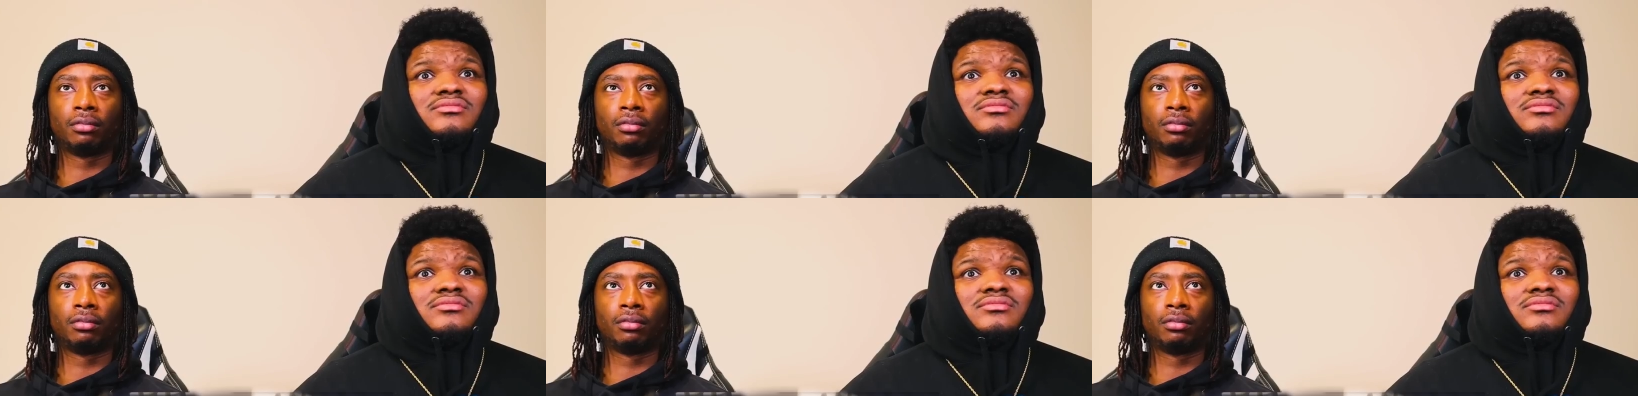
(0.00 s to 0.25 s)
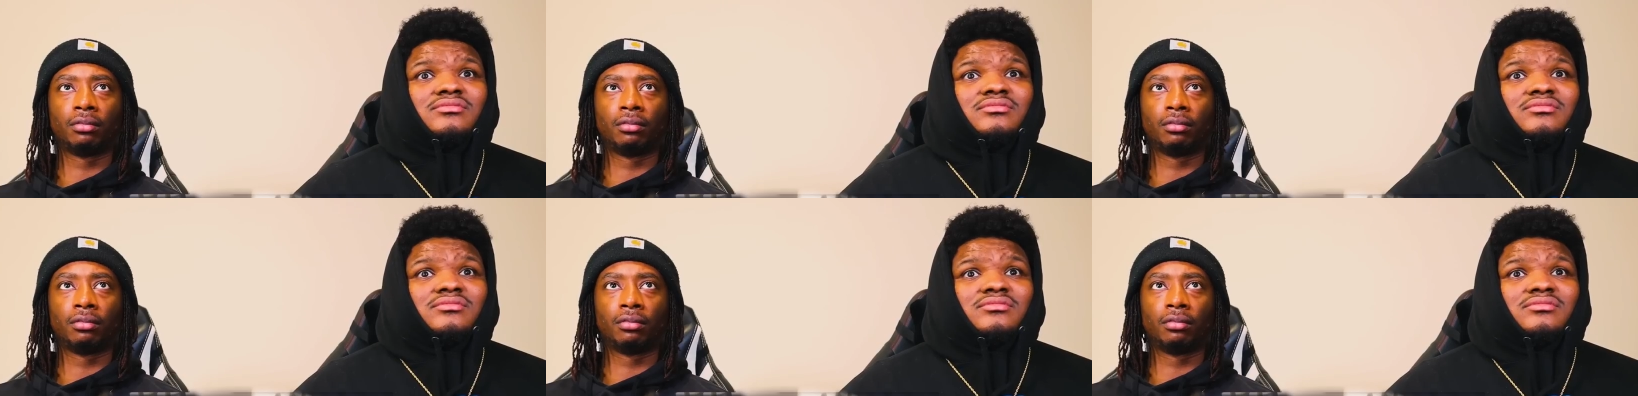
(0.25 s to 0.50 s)

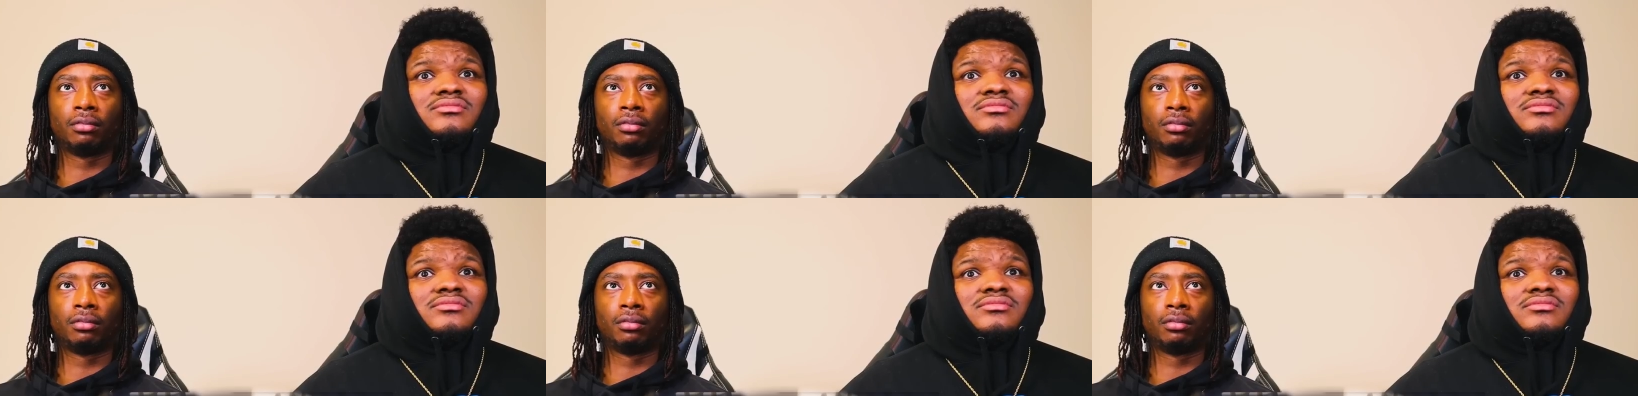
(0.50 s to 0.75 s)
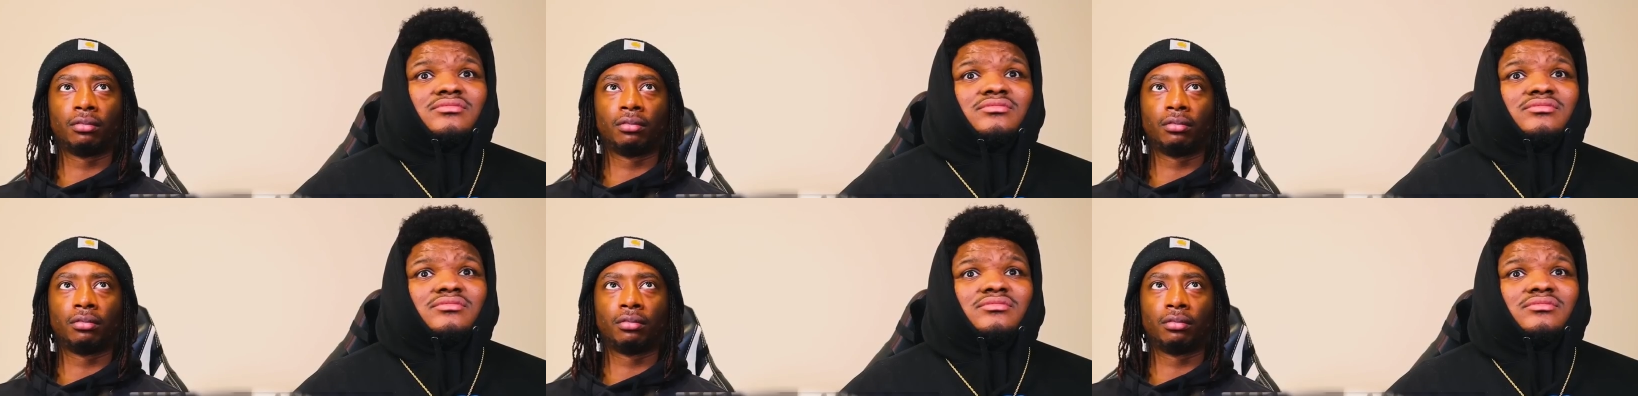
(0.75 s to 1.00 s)

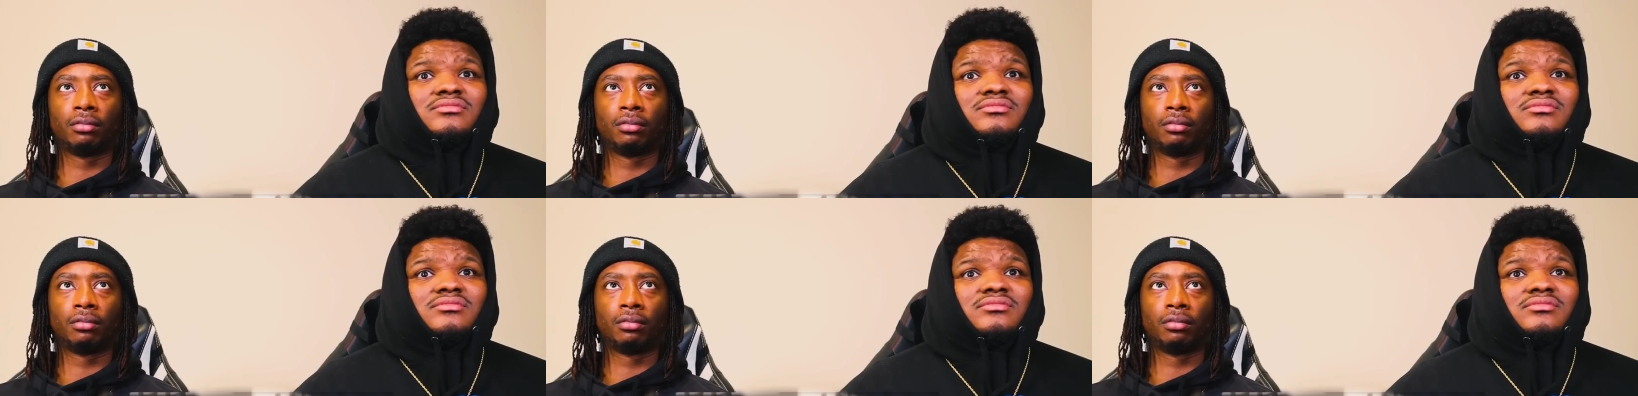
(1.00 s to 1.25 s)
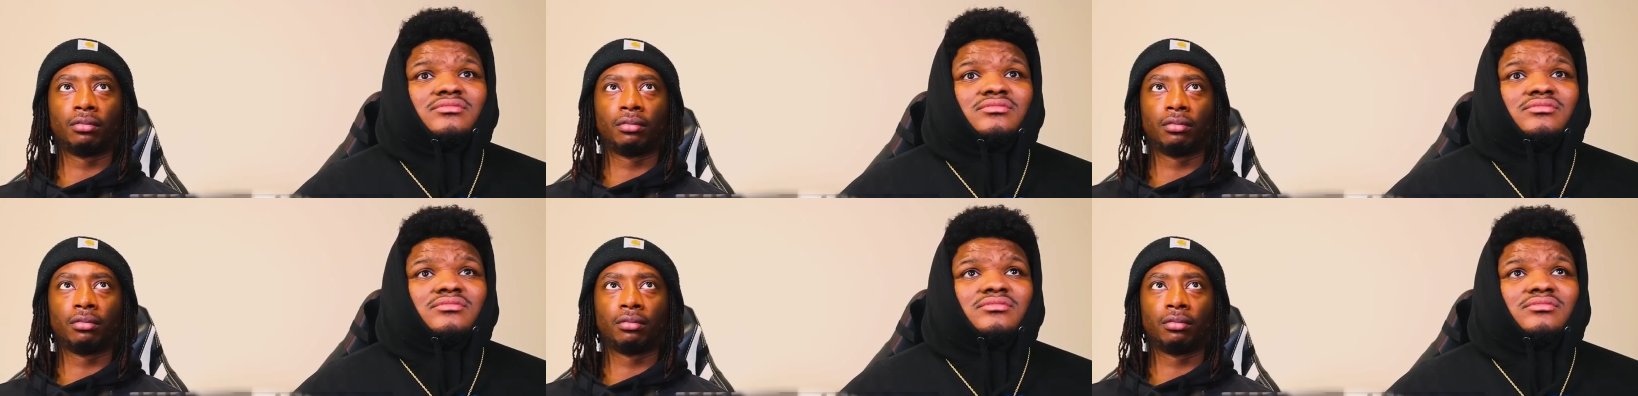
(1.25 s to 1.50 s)

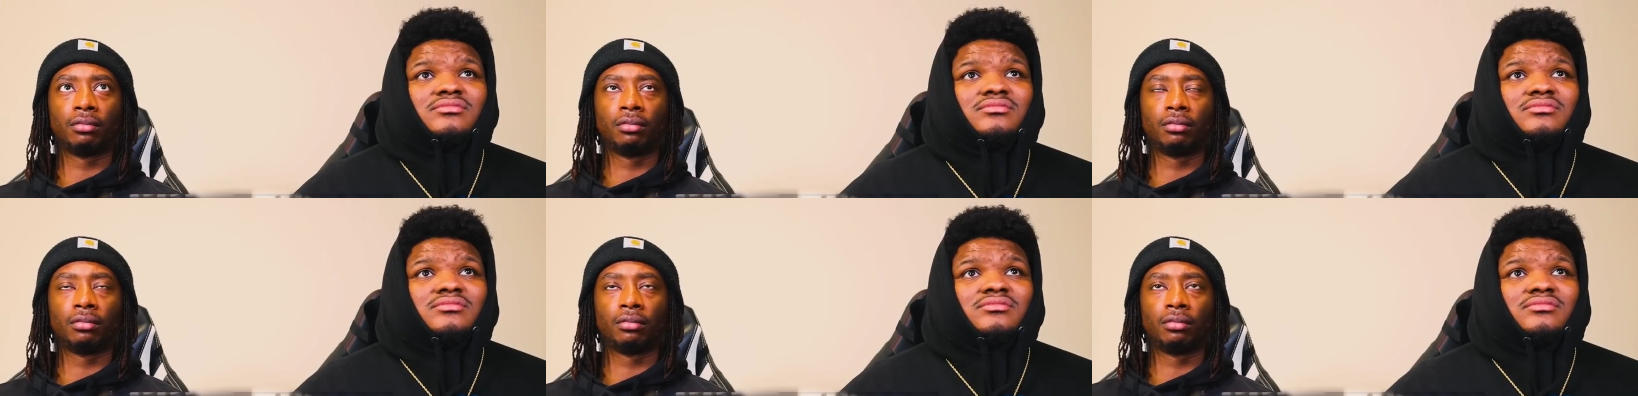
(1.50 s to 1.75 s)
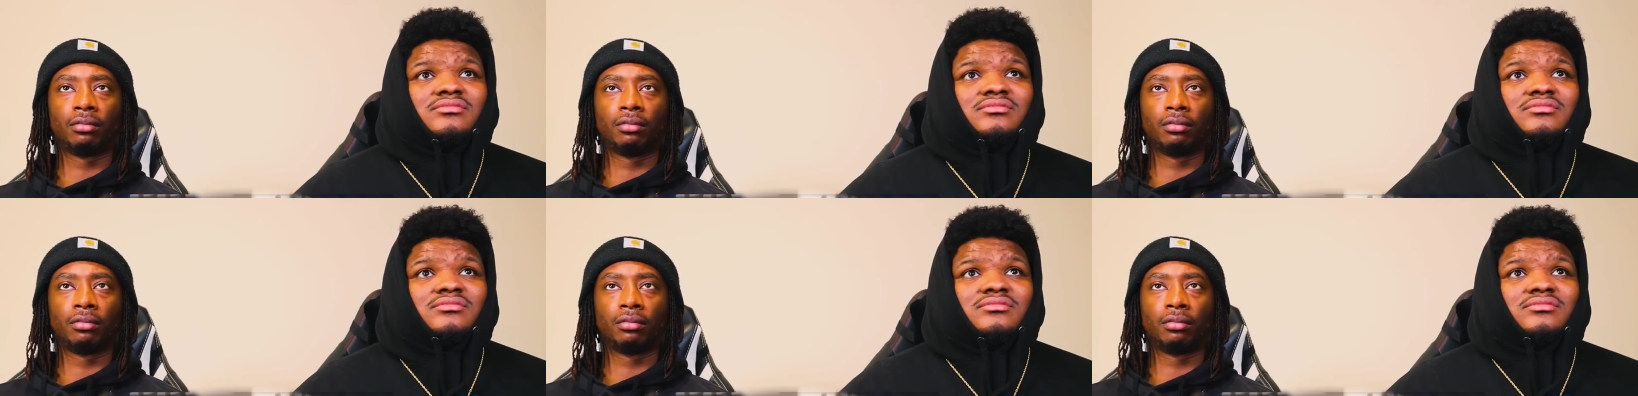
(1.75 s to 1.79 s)
(no one is talking)